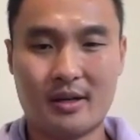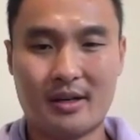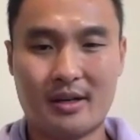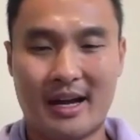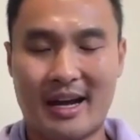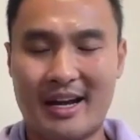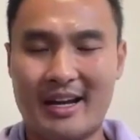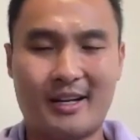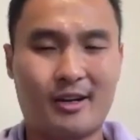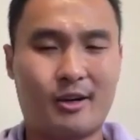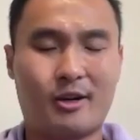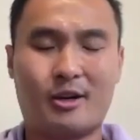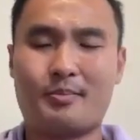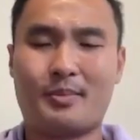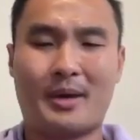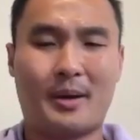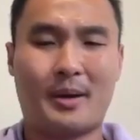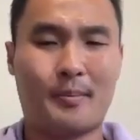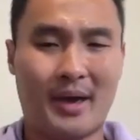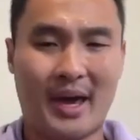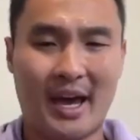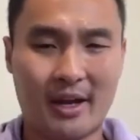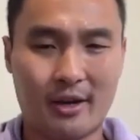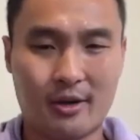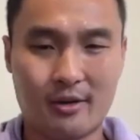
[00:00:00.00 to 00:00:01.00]
I didn't hurt my
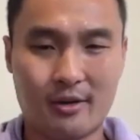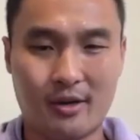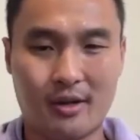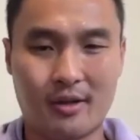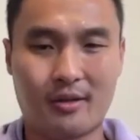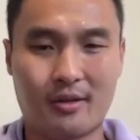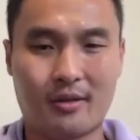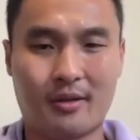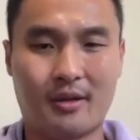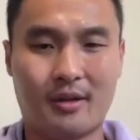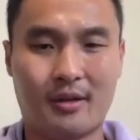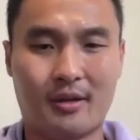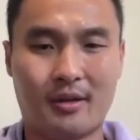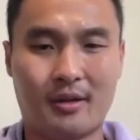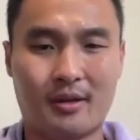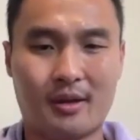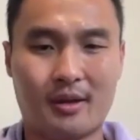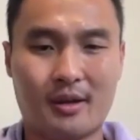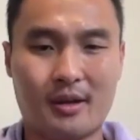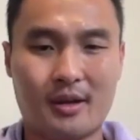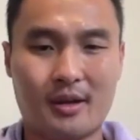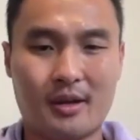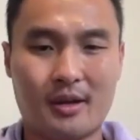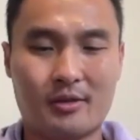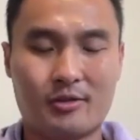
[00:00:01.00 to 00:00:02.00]
back or anything.
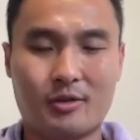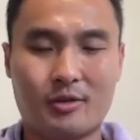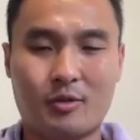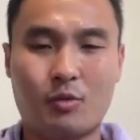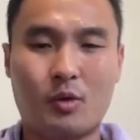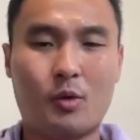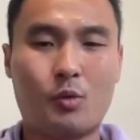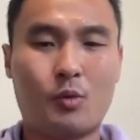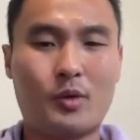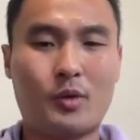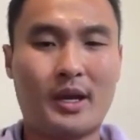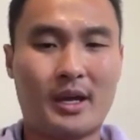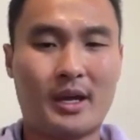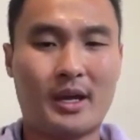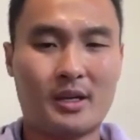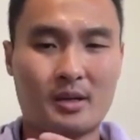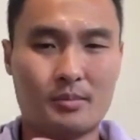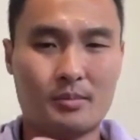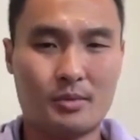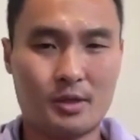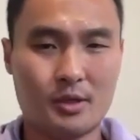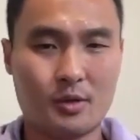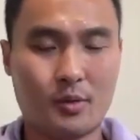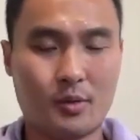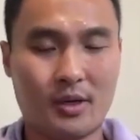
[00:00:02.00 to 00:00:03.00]
So what we end up
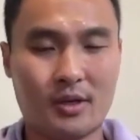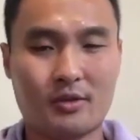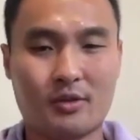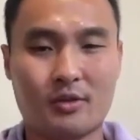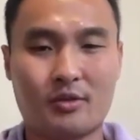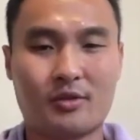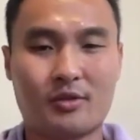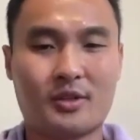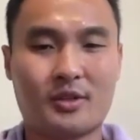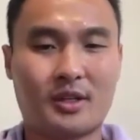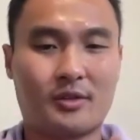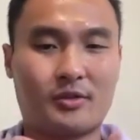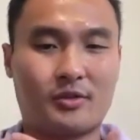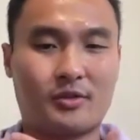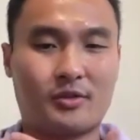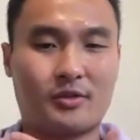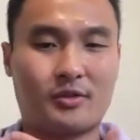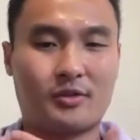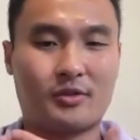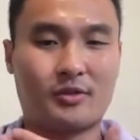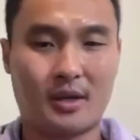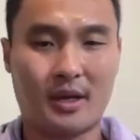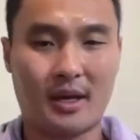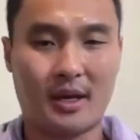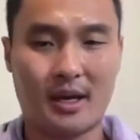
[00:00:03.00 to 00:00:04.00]
doing is
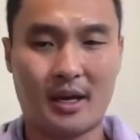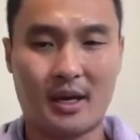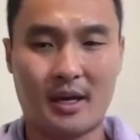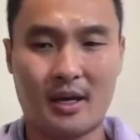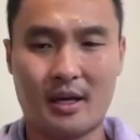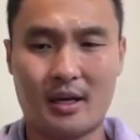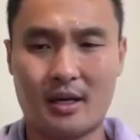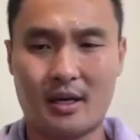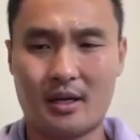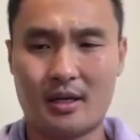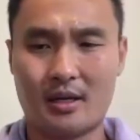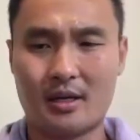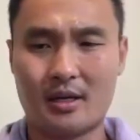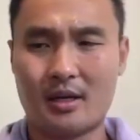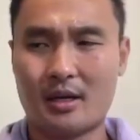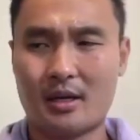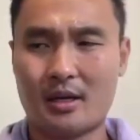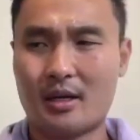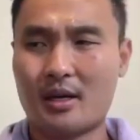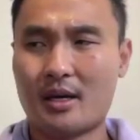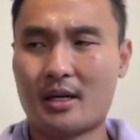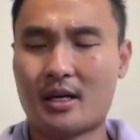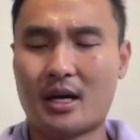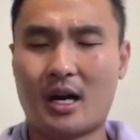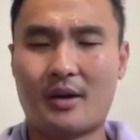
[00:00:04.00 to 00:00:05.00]
discussing a
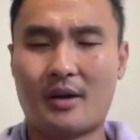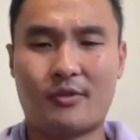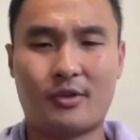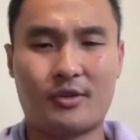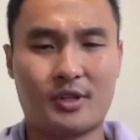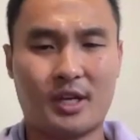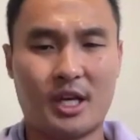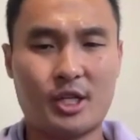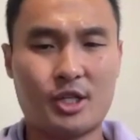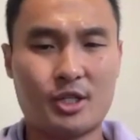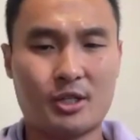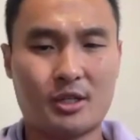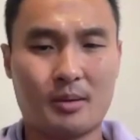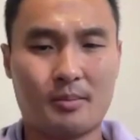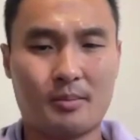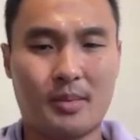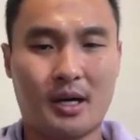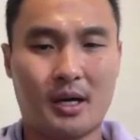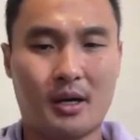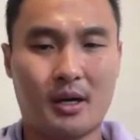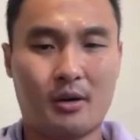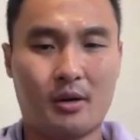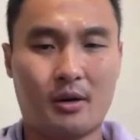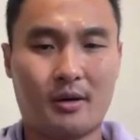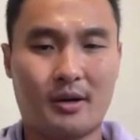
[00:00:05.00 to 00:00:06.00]
conversation
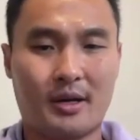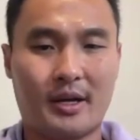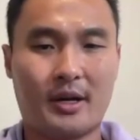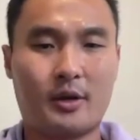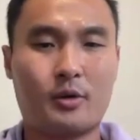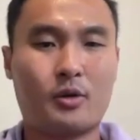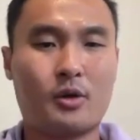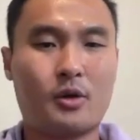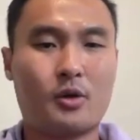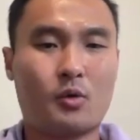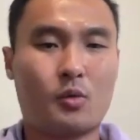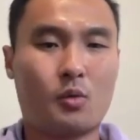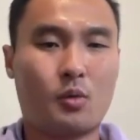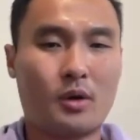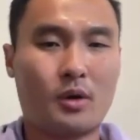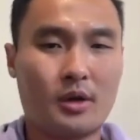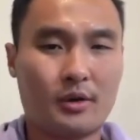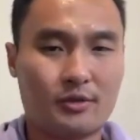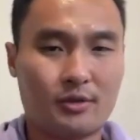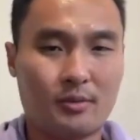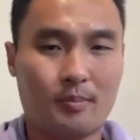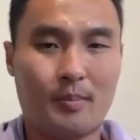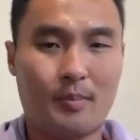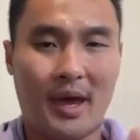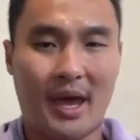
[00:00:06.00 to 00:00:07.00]
about, all right, what are
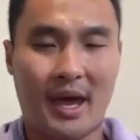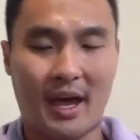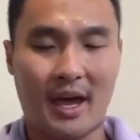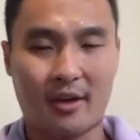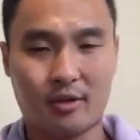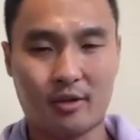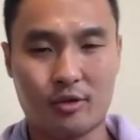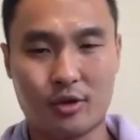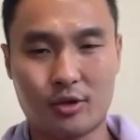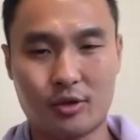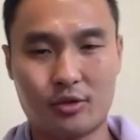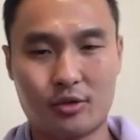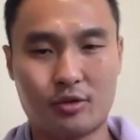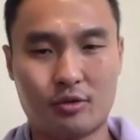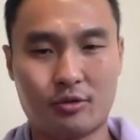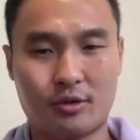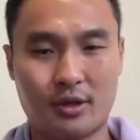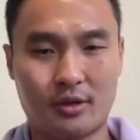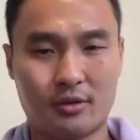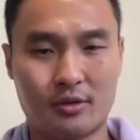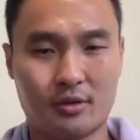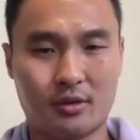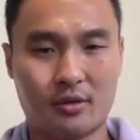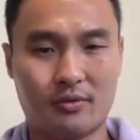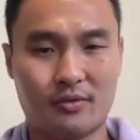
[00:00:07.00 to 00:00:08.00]
some past
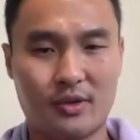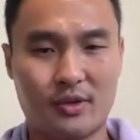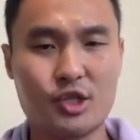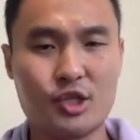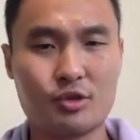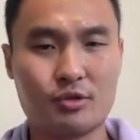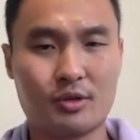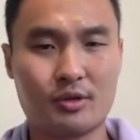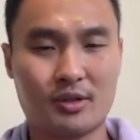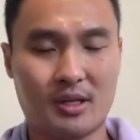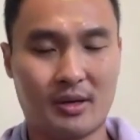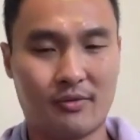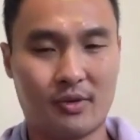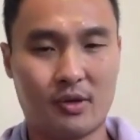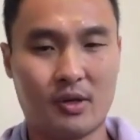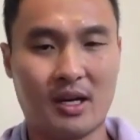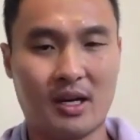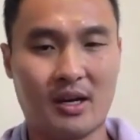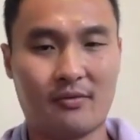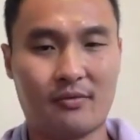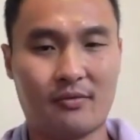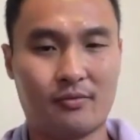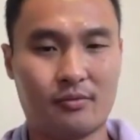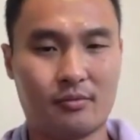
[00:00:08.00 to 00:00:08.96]
histories of injuries that you have